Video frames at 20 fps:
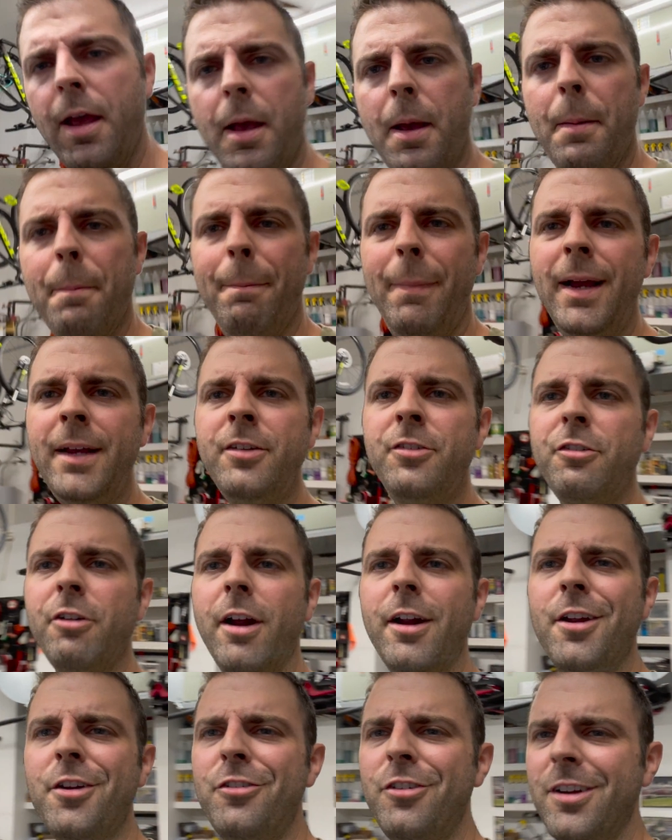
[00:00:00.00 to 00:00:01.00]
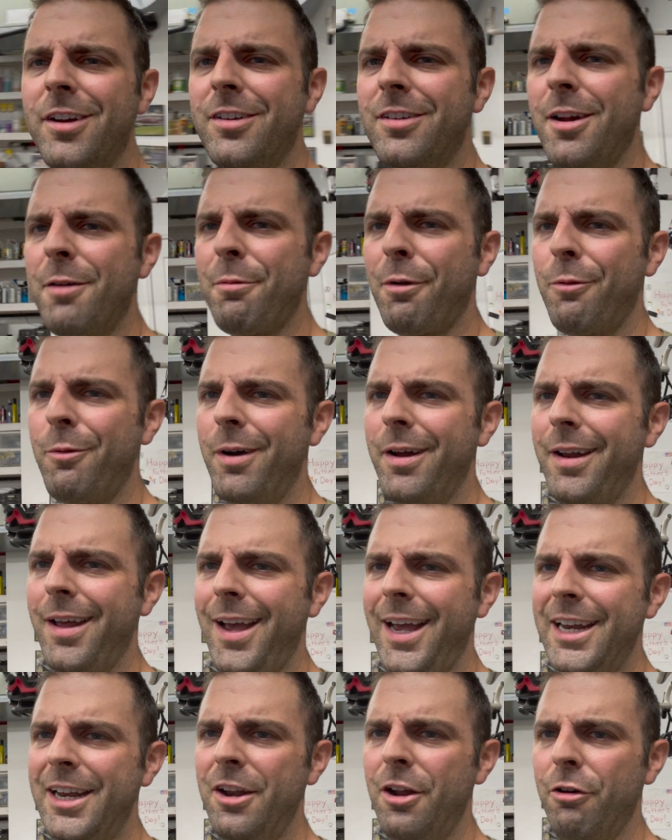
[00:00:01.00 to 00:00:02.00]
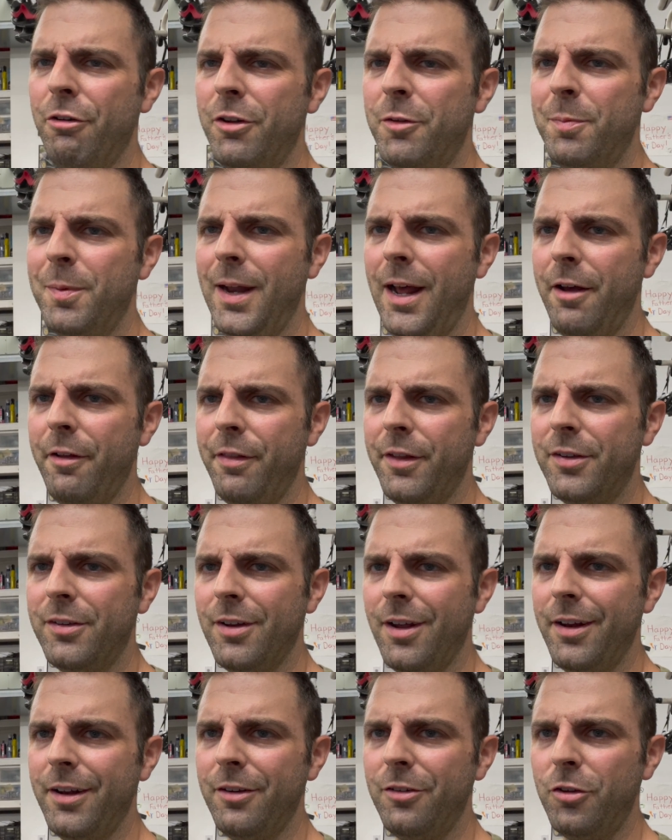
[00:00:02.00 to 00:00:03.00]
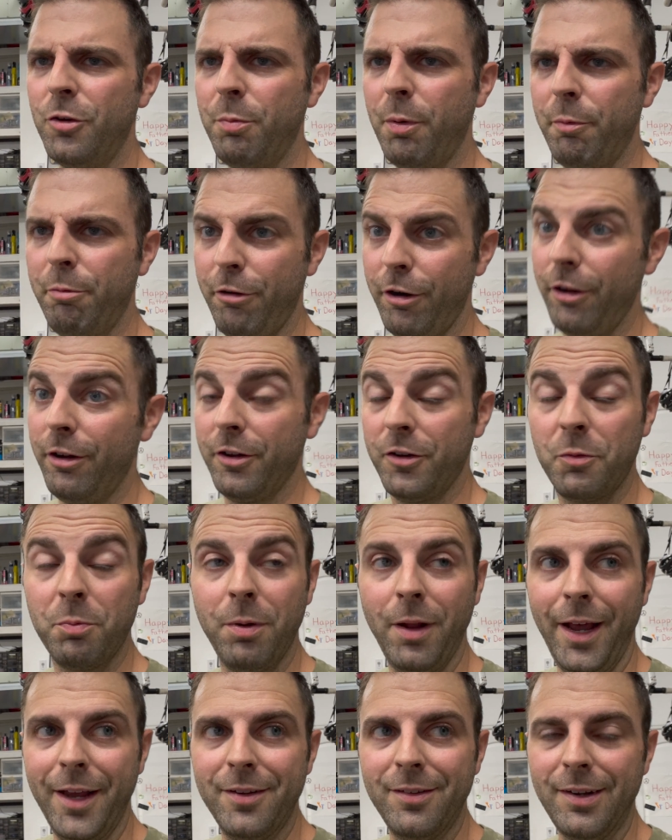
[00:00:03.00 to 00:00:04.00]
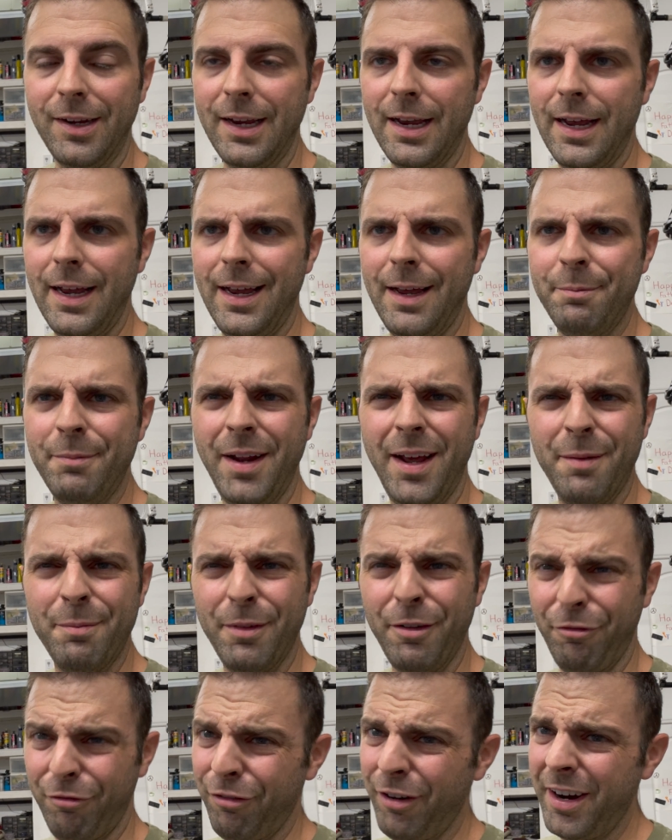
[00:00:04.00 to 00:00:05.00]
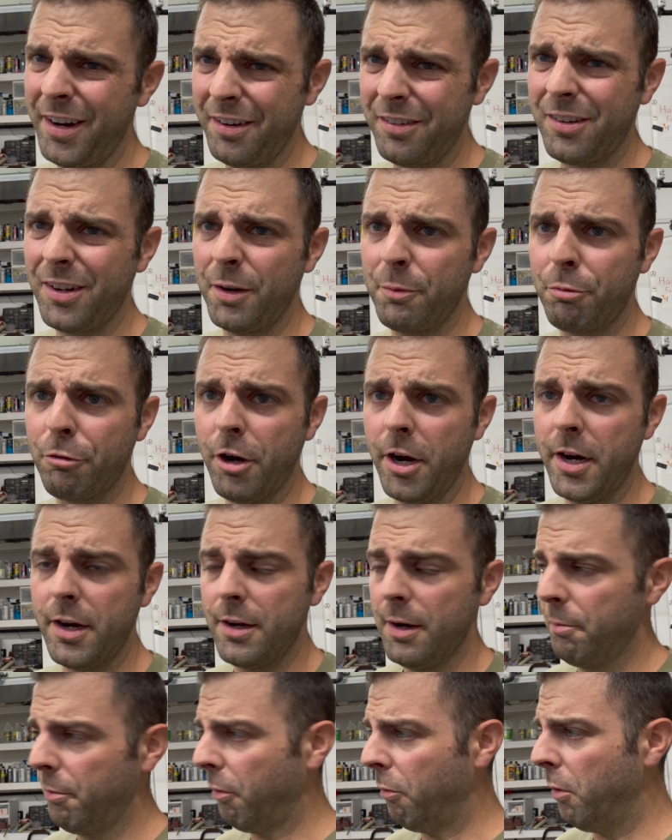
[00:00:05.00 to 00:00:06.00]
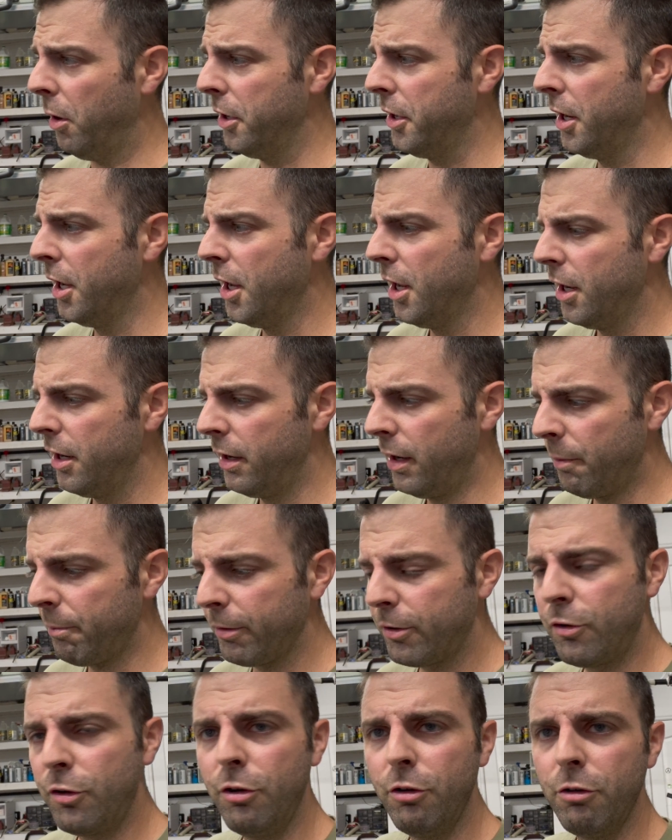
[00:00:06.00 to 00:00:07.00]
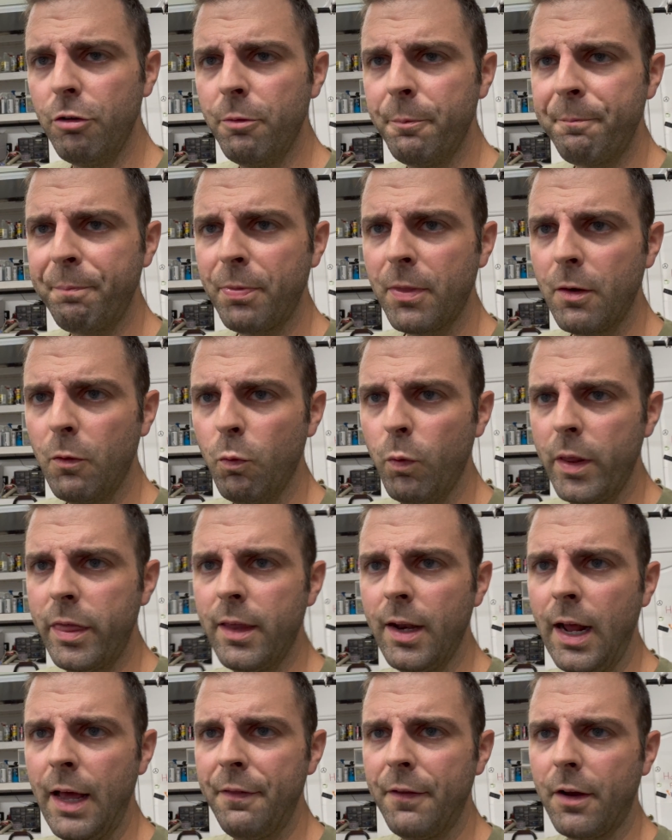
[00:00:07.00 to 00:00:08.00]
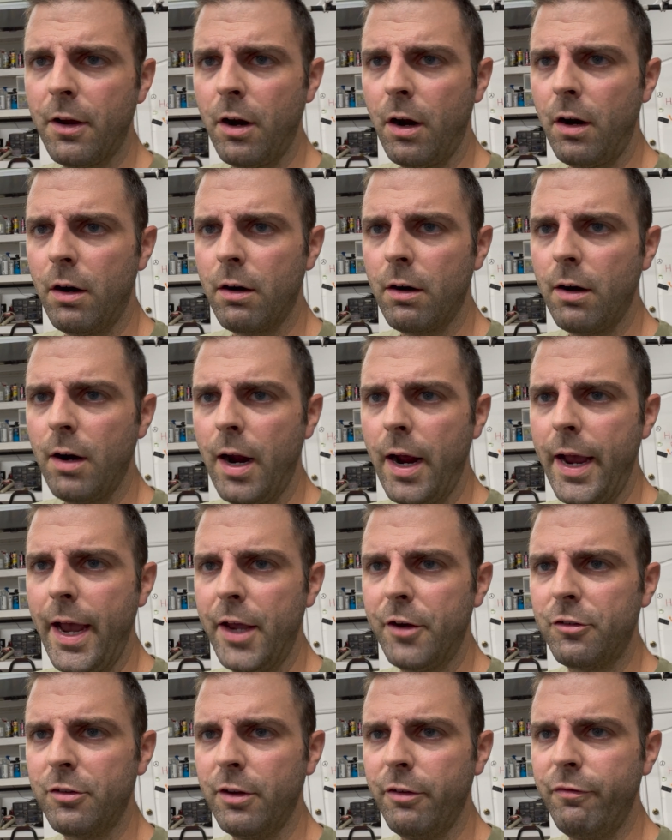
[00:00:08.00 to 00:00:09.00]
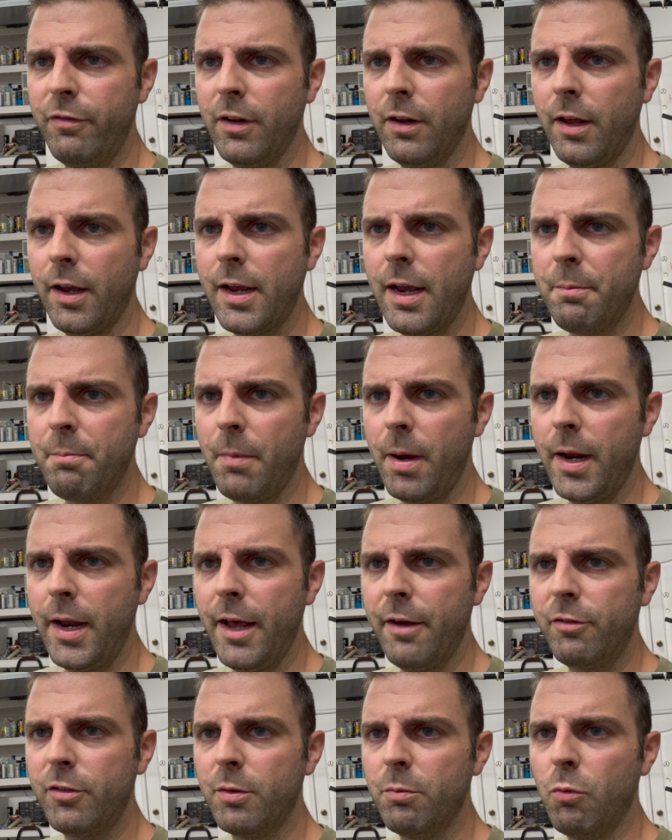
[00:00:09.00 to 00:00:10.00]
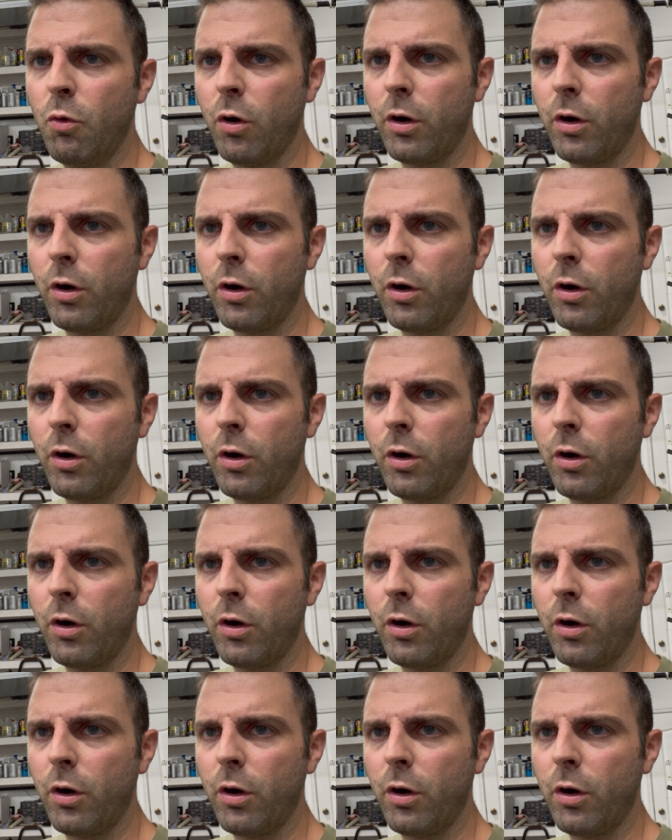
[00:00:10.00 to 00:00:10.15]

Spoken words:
My strategy is, number one, I know it's been out in the sun, it's super brittle, it's plastic. I'm afraid it's gonna break, number one. Number two, with it on the car, I actually feel like I might have some more